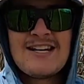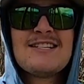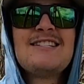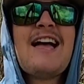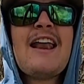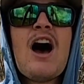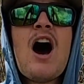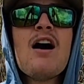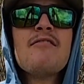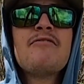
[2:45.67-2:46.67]
instead
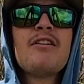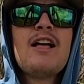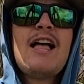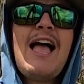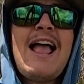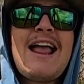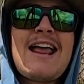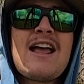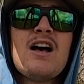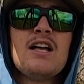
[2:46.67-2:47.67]
of
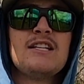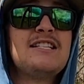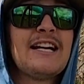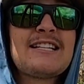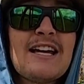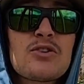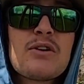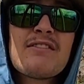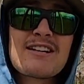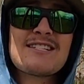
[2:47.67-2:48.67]
a 6x
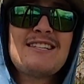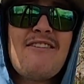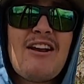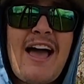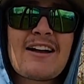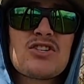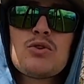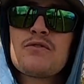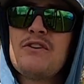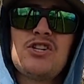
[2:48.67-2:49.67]
or even a
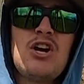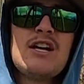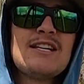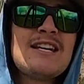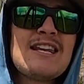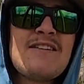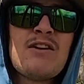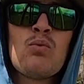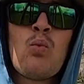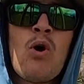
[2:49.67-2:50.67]
7x, those fish didn't
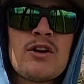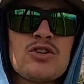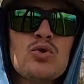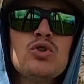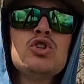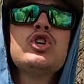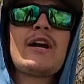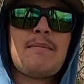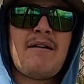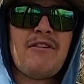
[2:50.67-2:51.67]
even want to
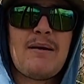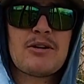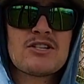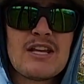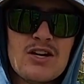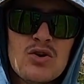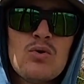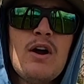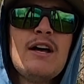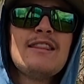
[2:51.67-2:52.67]
look at my fly because they
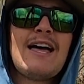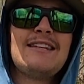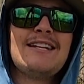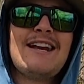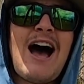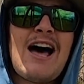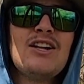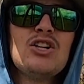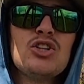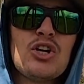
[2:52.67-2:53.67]
knew that did
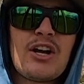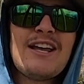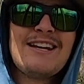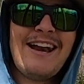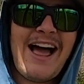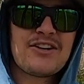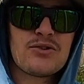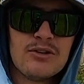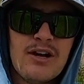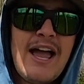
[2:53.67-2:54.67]
not look
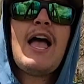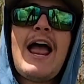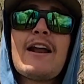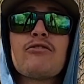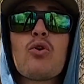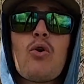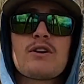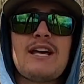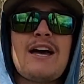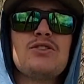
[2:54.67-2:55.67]
natural. And of
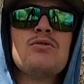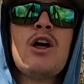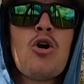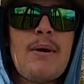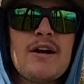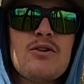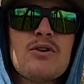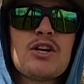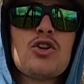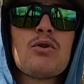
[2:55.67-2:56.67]
course, as you know, by
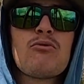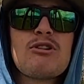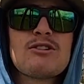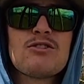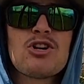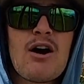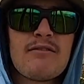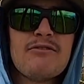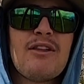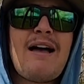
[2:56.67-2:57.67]
doing your research
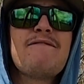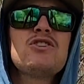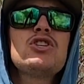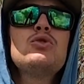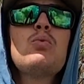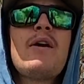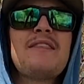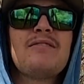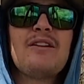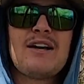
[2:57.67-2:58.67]
on fly fishing, you
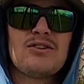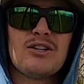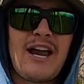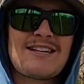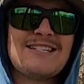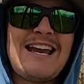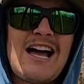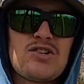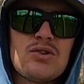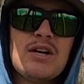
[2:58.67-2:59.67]
want that fly to look as
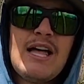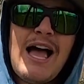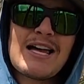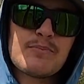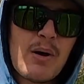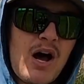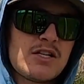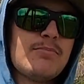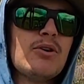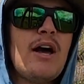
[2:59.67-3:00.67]
natural as
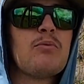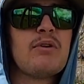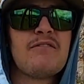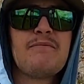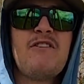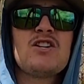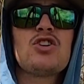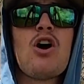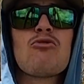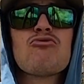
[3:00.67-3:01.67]
possible. And when
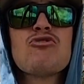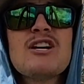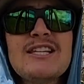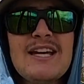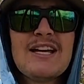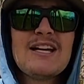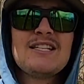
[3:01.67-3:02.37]
fish are really